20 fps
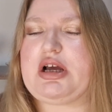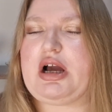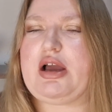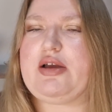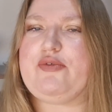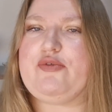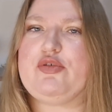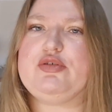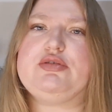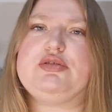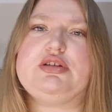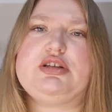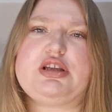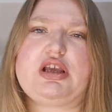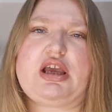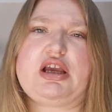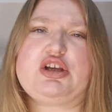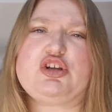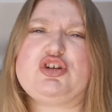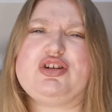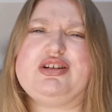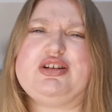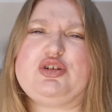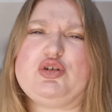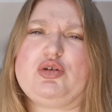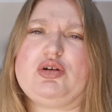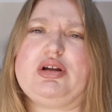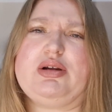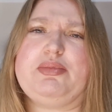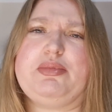I wasn't actually
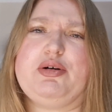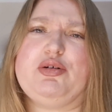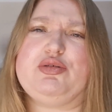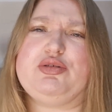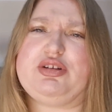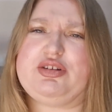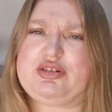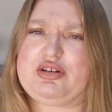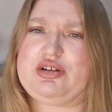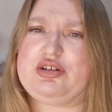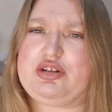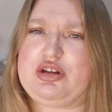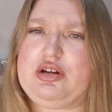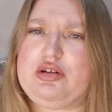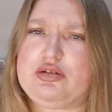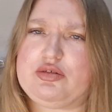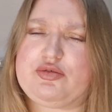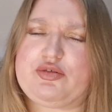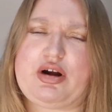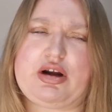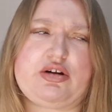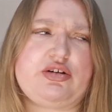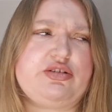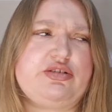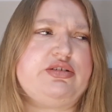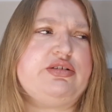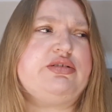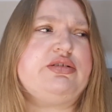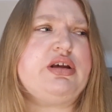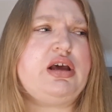talking about discontinued
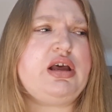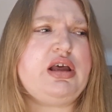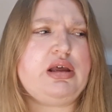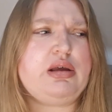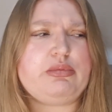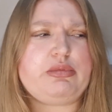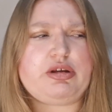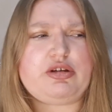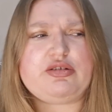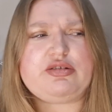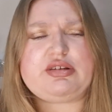fragrances because